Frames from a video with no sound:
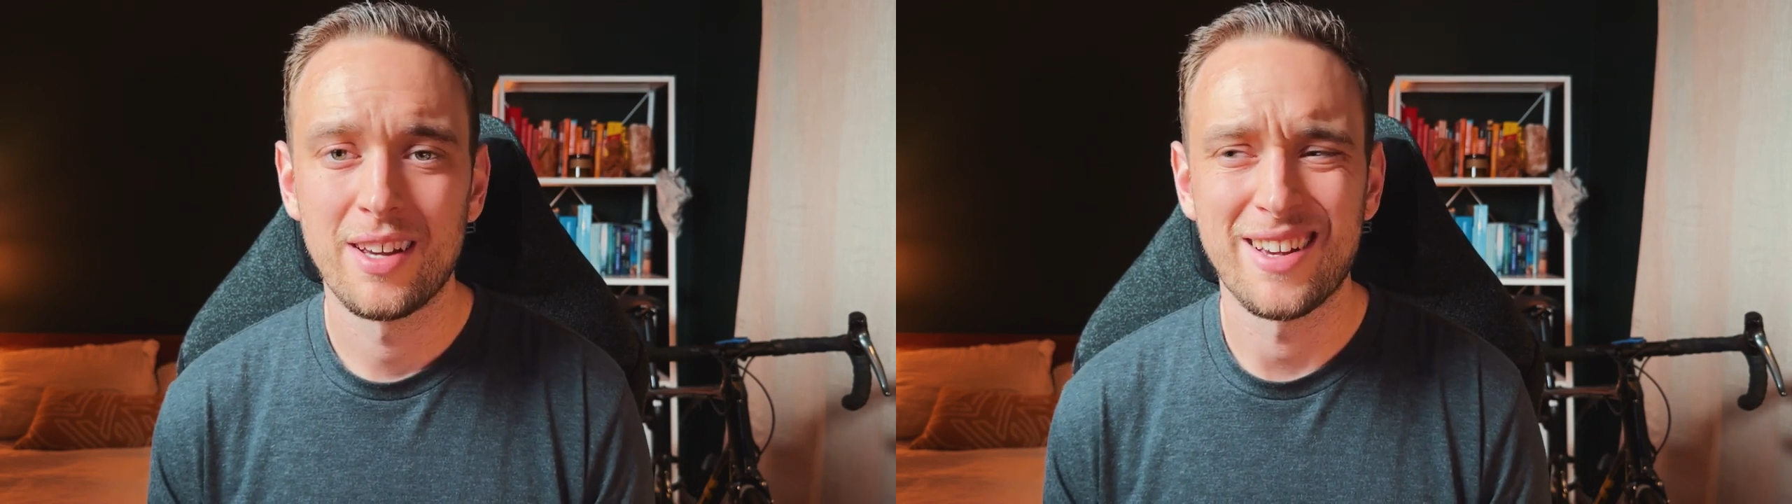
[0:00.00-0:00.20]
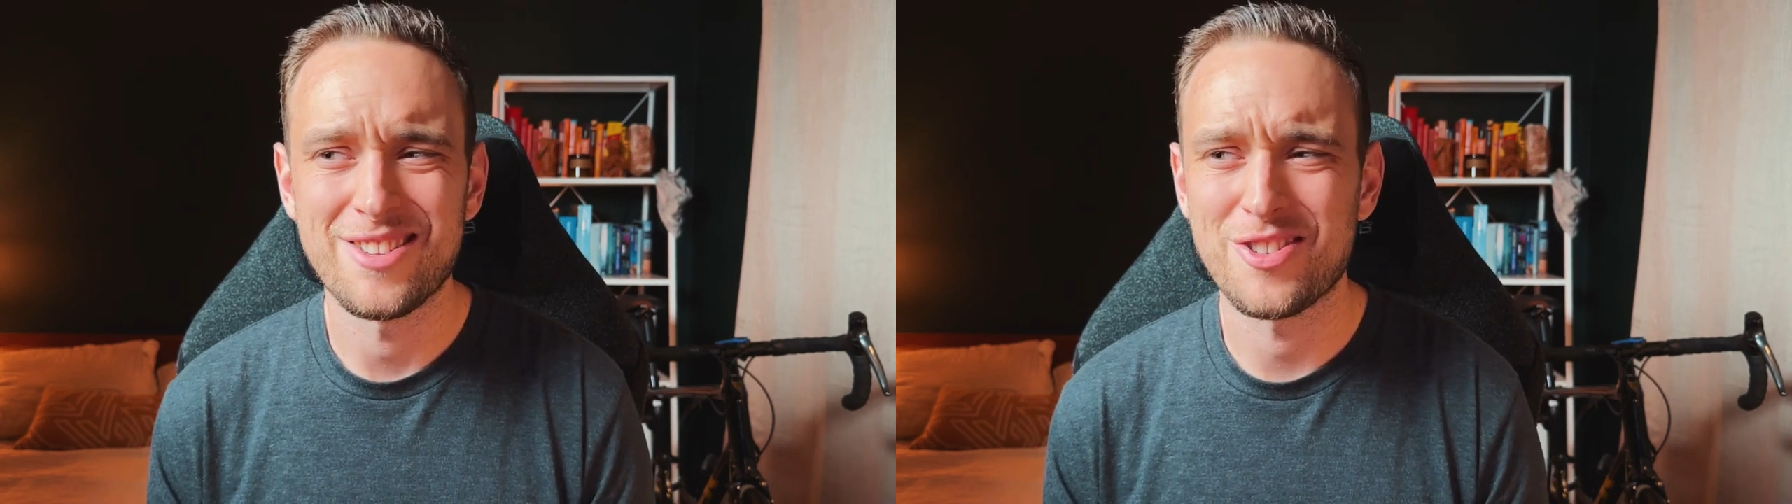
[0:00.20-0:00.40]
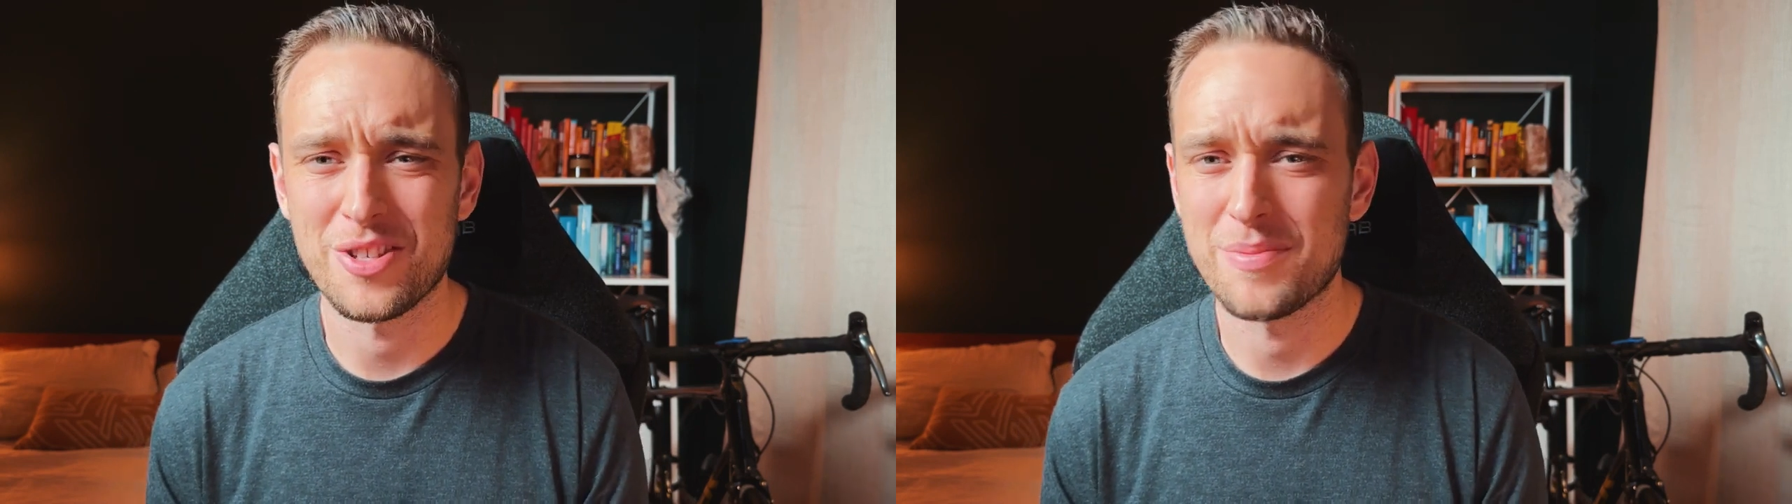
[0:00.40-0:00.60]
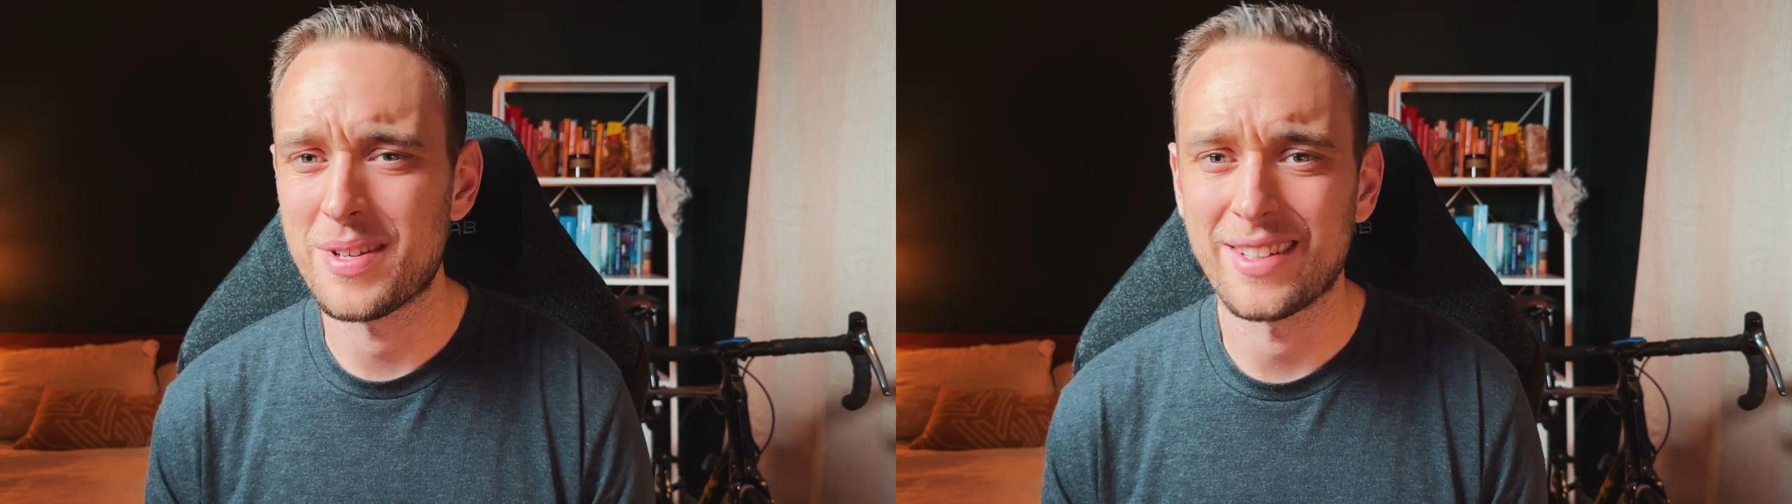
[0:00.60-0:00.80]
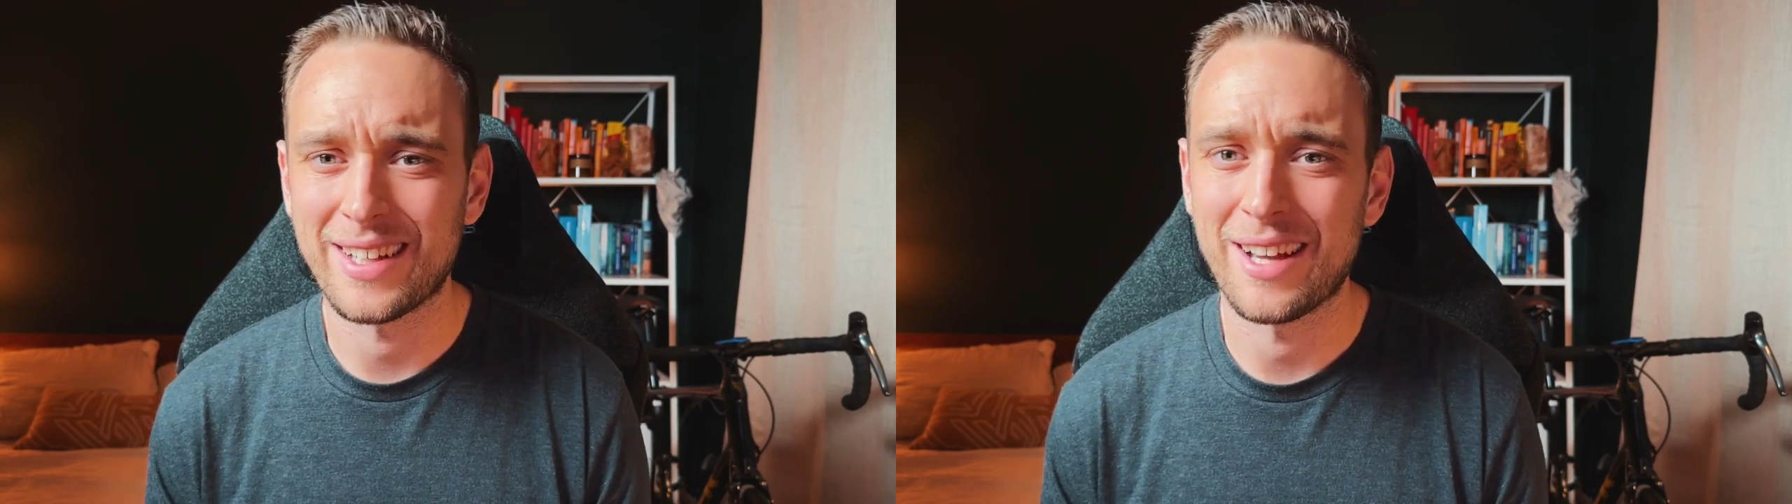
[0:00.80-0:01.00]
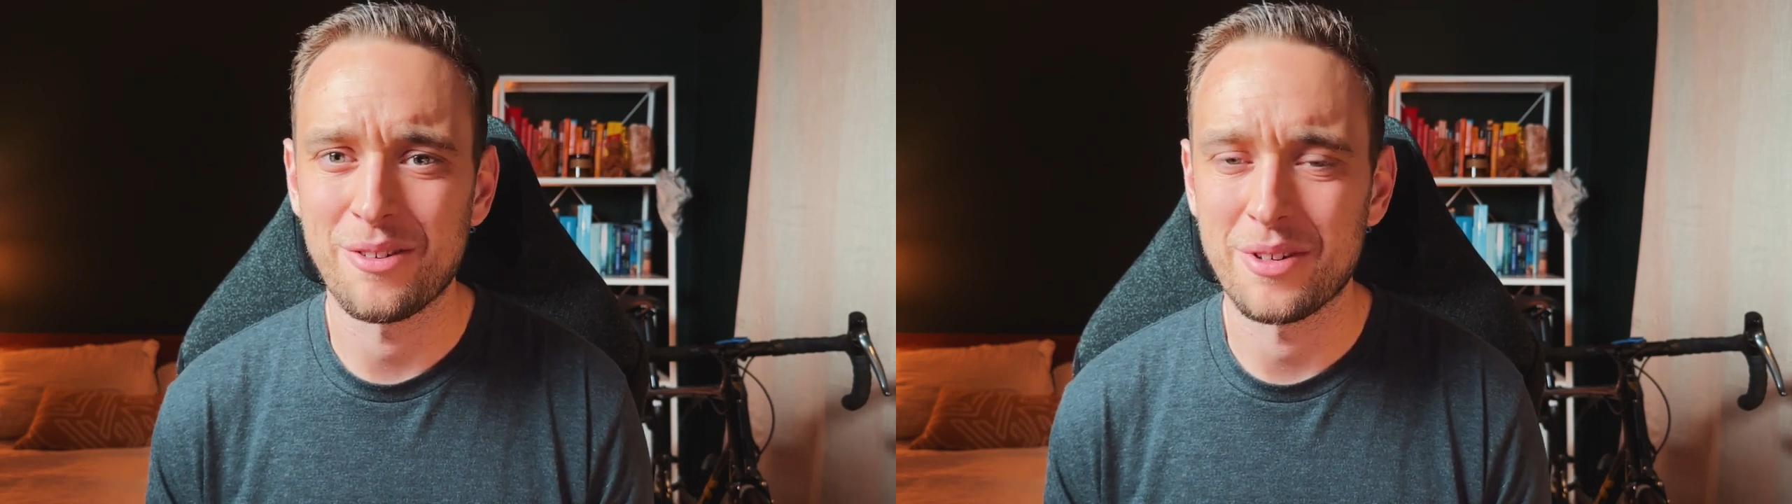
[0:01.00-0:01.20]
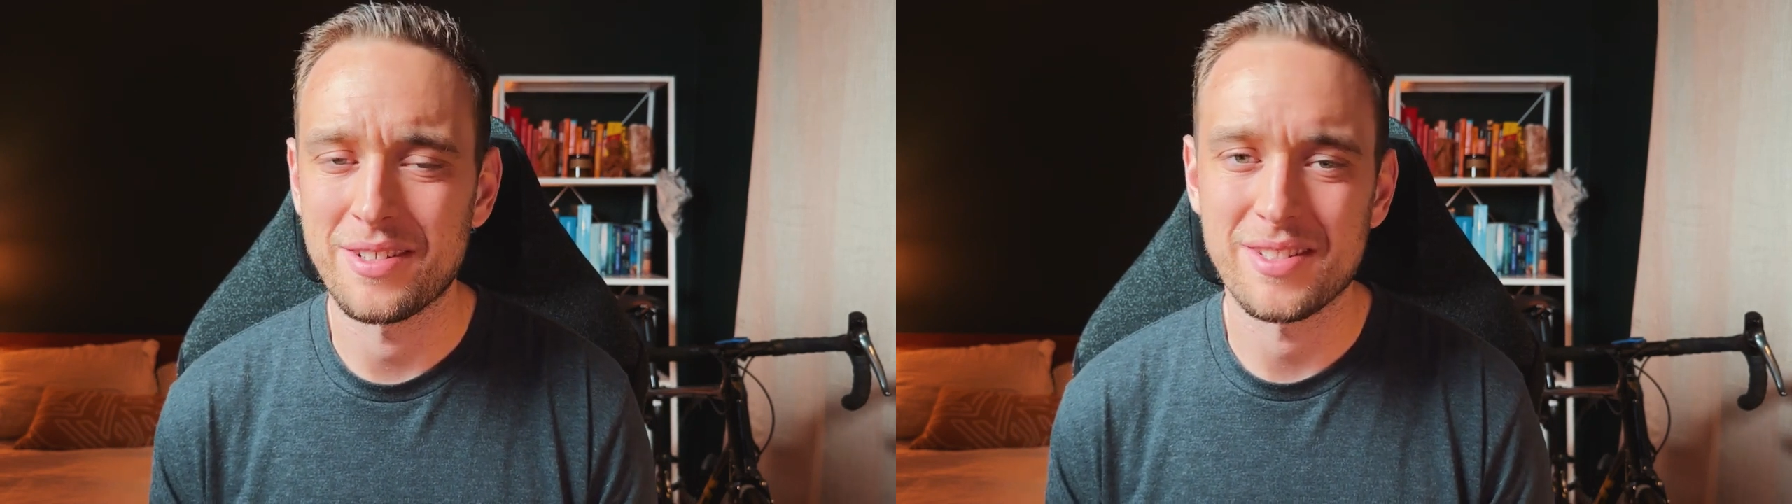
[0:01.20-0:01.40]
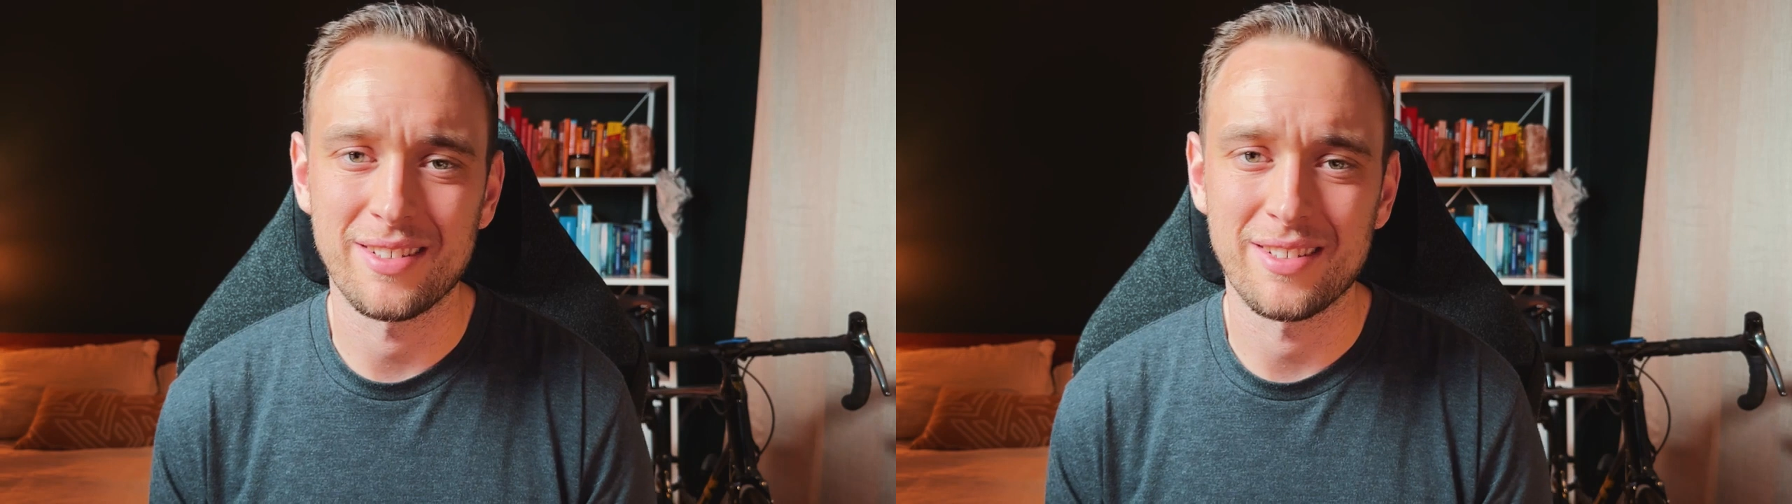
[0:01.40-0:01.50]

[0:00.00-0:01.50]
It's just me and the coyotes,